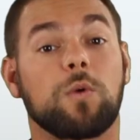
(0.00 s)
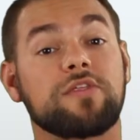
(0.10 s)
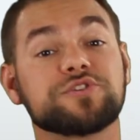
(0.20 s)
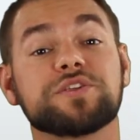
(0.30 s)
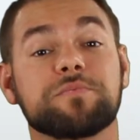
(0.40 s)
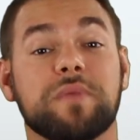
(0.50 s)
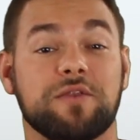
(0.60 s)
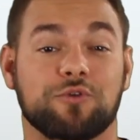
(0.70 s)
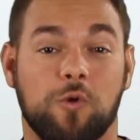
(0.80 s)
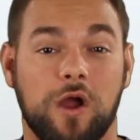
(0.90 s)
While those are the
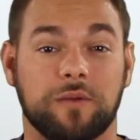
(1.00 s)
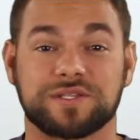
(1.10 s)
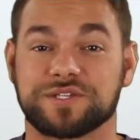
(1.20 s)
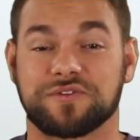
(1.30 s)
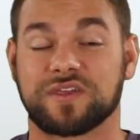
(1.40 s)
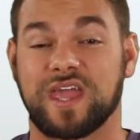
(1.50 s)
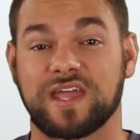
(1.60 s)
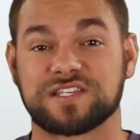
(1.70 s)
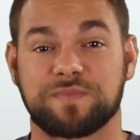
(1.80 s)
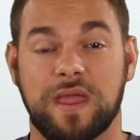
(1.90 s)
main requirements of the
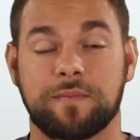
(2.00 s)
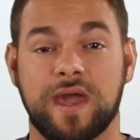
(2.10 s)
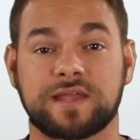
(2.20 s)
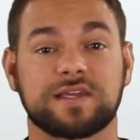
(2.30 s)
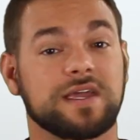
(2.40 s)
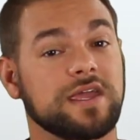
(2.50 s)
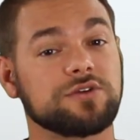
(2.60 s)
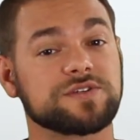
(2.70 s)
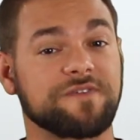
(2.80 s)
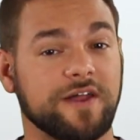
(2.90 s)
CAN-SPAM Act,
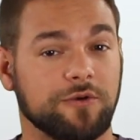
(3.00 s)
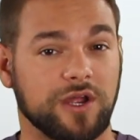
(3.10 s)
here's a final